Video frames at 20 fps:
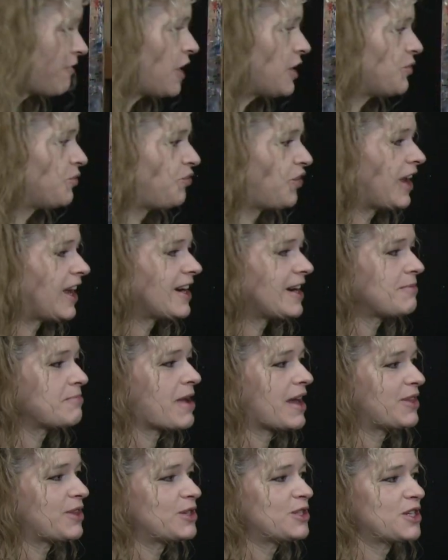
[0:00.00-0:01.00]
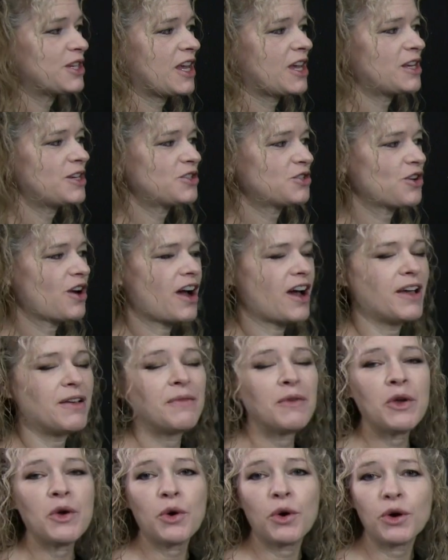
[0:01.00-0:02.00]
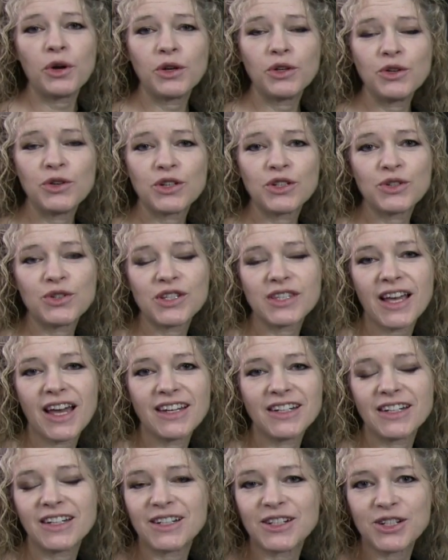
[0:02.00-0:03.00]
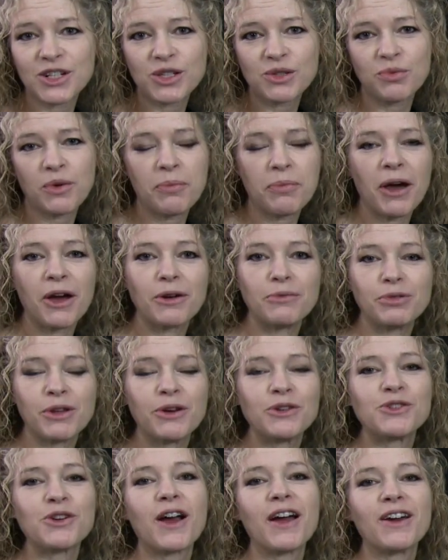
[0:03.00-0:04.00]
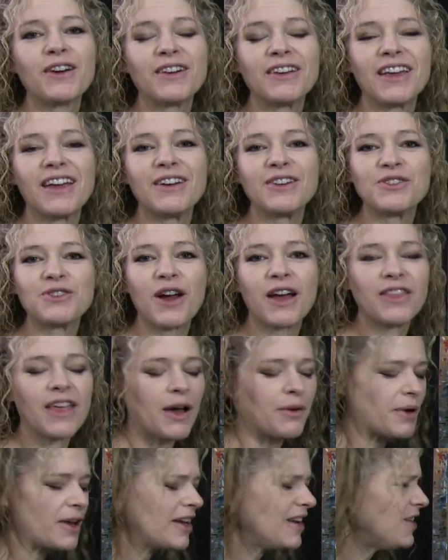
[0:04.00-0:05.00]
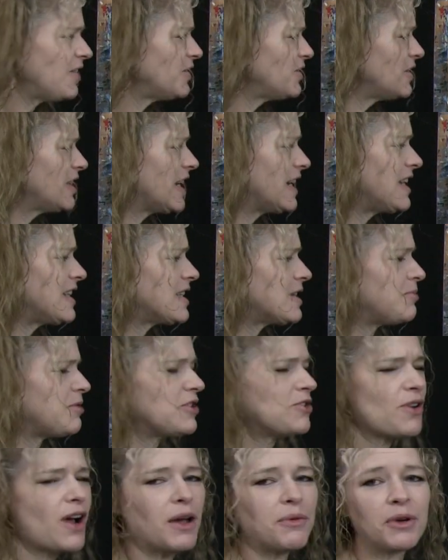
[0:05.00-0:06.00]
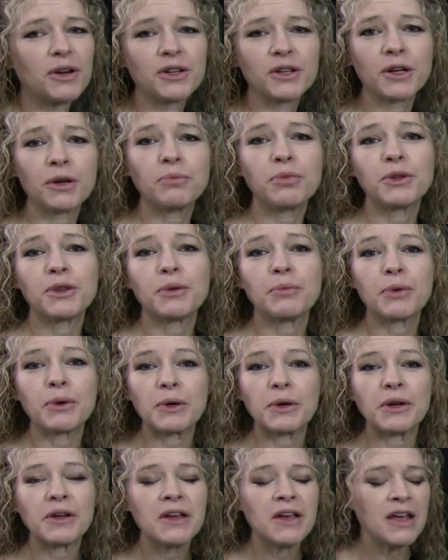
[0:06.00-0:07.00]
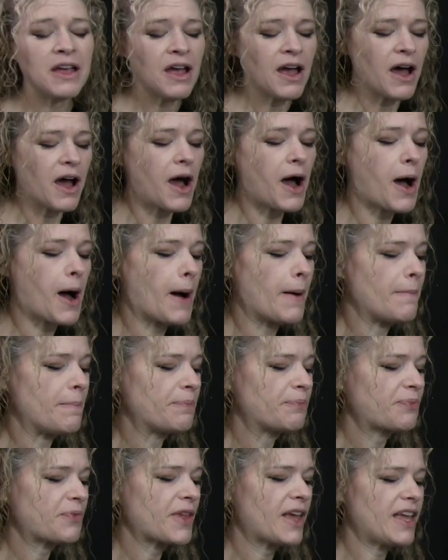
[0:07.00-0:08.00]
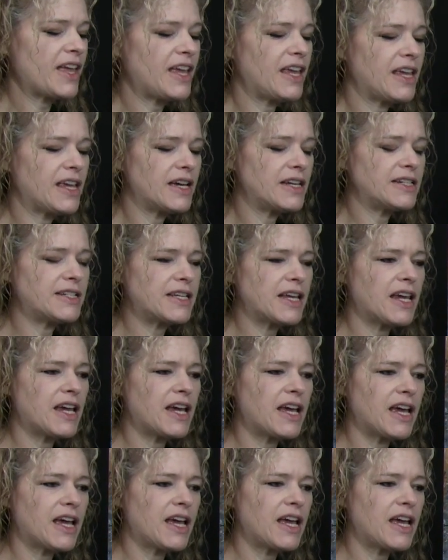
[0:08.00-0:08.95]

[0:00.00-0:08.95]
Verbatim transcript: of fun fanning method to get it dry, or you can do as I did and just whip out a blow dryer and get it dry that way. It only needs to be dry where you're gonna put the bird. And